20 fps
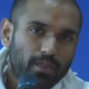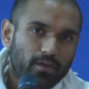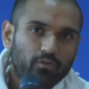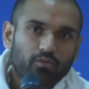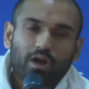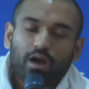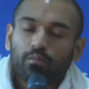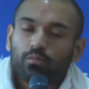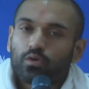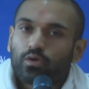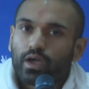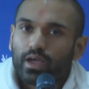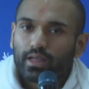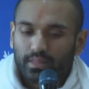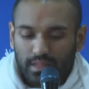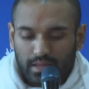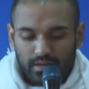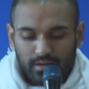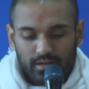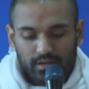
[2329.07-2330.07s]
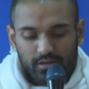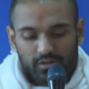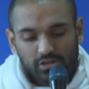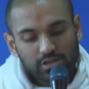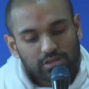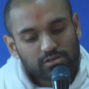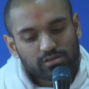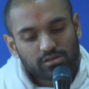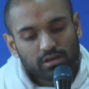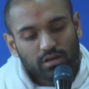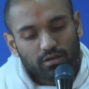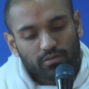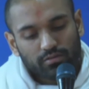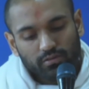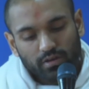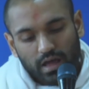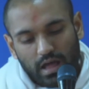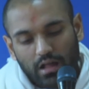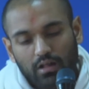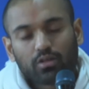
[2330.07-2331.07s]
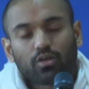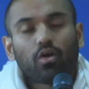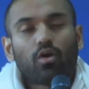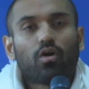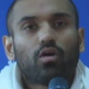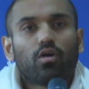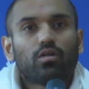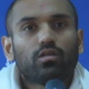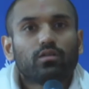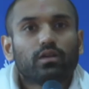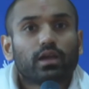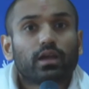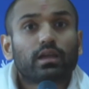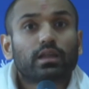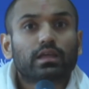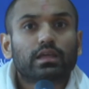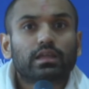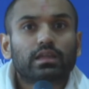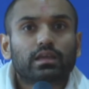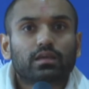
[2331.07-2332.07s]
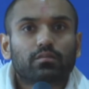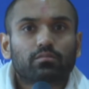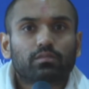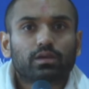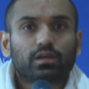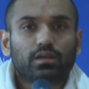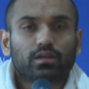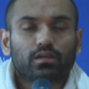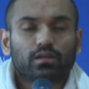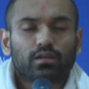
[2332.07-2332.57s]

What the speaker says: Ramo had the addictions of alcohol and eating meat.